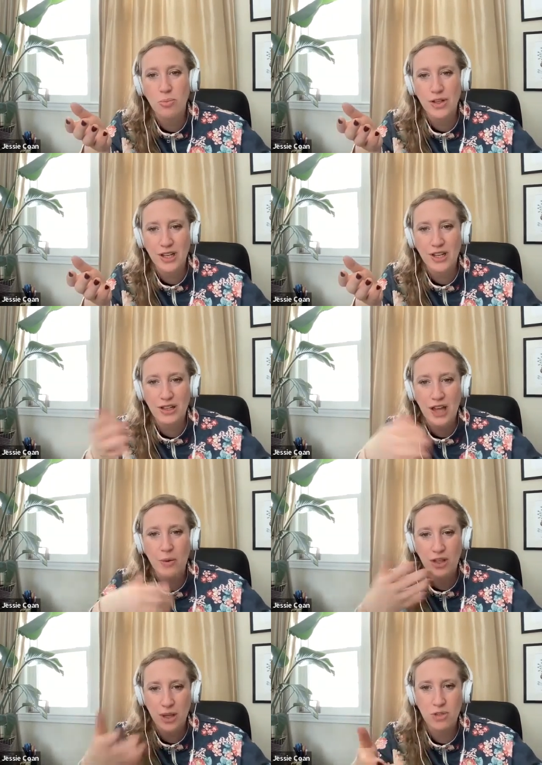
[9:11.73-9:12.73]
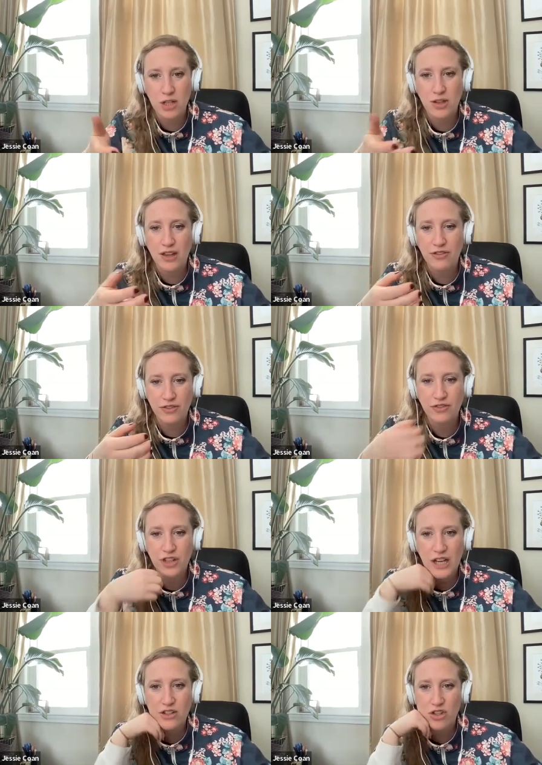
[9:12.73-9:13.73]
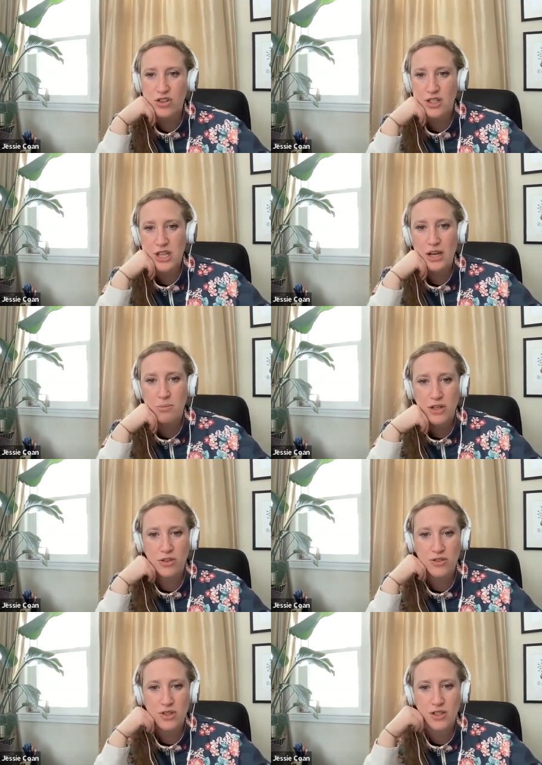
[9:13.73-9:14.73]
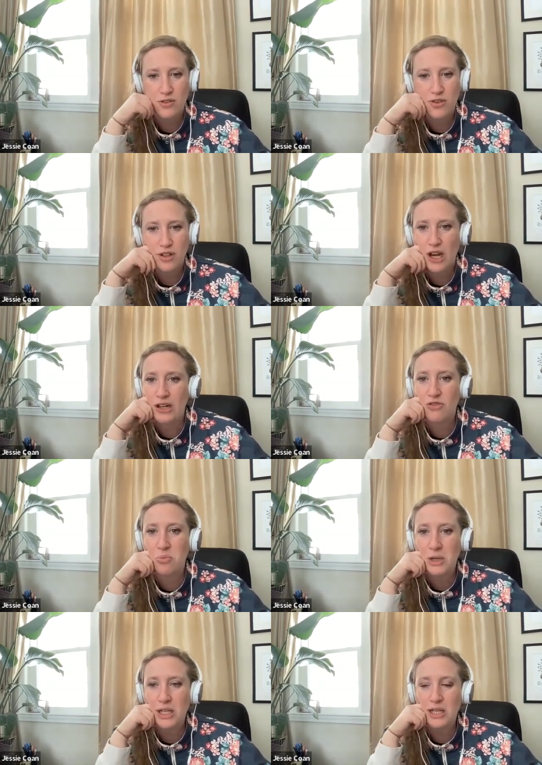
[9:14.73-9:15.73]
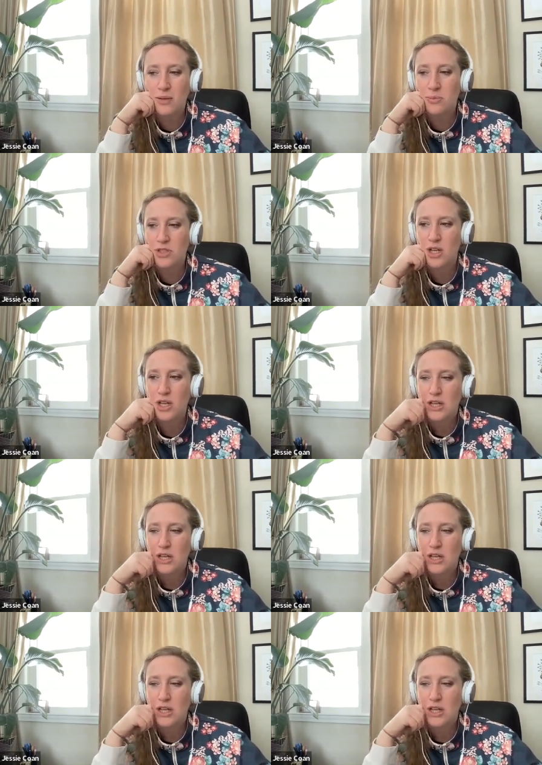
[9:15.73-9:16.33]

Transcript: but like allowing them to like flex their design muscles in different kind of mediums.